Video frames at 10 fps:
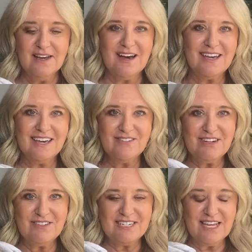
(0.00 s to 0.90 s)
I haven't
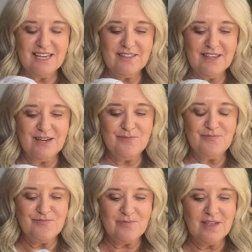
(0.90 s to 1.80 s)
even taken the
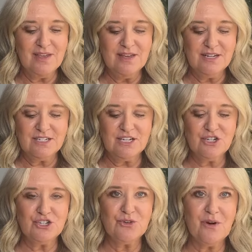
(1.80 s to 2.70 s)

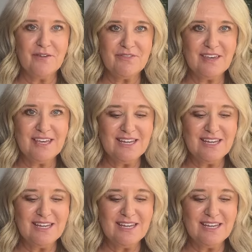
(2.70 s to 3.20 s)
tissue off the